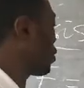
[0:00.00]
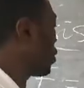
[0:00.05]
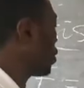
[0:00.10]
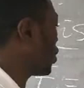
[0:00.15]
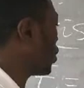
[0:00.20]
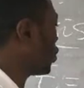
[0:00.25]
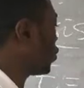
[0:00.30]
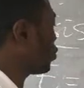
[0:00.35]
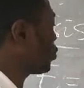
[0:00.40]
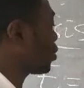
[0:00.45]

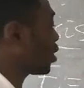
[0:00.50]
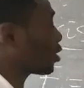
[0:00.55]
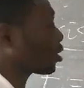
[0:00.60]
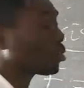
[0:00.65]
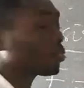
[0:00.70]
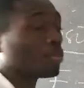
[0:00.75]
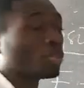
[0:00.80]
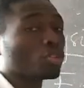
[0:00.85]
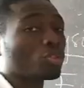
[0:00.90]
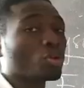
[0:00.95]
You are
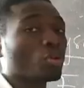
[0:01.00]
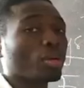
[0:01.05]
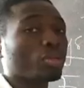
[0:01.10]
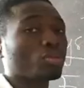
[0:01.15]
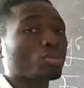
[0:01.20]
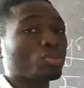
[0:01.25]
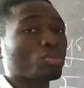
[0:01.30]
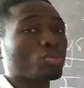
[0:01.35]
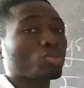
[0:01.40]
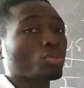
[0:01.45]
not being told what
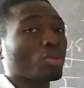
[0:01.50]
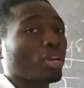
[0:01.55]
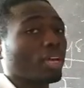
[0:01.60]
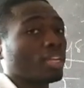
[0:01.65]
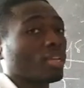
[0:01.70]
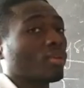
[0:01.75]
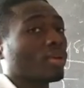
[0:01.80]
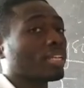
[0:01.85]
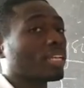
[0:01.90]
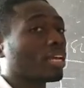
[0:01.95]
to do, so you are
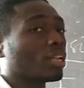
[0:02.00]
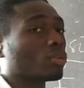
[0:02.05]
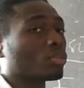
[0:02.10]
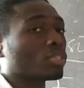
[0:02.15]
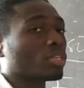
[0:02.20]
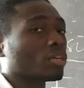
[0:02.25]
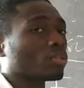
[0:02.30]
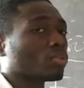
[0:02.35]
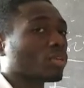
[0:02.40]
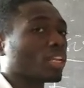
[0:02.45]
the one that knows
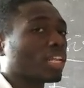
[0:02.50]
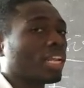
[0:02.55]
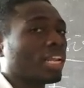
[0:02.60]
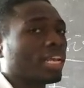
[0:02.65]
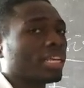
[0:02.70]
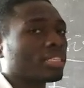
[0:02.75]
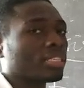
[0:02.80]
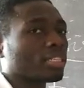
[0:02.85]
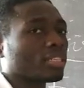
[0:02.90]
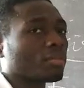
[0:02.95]
how to
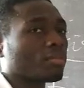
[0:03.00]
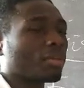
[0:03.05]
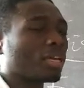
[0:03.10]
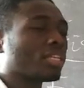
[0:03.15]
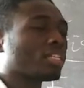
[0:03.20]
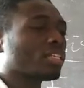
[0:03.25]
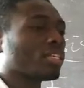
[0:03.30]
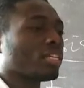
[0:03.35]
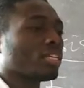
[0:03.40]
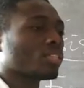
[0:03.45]
analyze it.
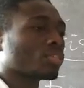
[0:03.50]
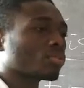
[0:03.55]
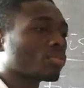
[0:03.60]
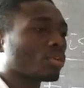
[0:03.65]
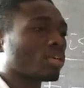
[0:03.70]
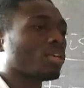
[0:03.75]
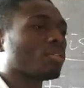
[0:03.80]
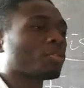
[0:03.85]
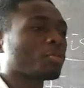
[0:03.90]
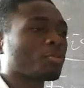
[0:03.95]
But
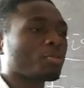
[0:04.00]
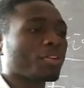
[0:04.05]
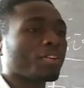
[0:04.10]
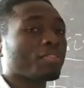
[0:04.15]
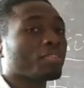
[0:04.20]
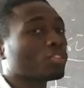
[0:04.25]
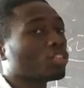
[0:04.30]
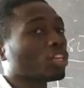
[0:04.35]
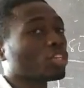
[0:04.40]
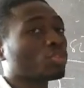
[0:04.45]
it's
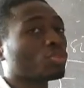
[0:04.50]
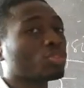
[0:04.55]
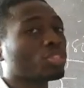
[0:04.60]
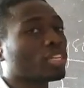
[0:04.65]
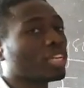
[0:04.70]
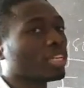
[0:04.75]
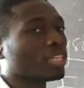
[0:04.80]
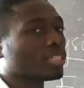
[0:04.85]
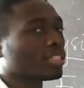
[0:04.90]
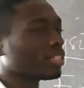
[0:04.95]
very just use
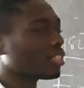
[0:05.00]
ln.